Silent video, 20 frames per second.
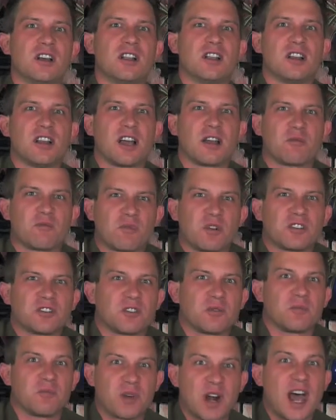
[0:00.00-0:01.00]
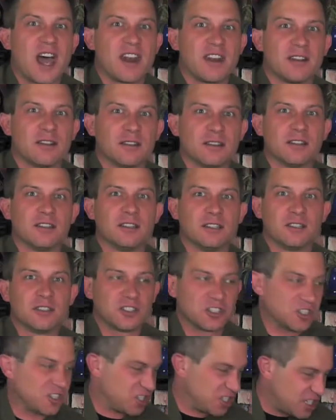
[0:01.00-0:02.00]
Like Basil Brand.
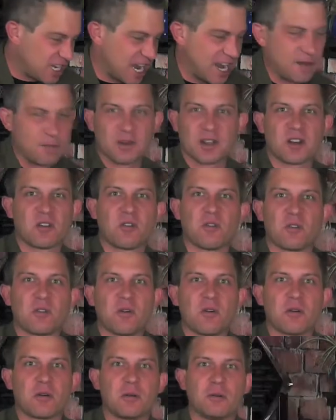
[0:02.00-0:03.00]
Just tape it all on.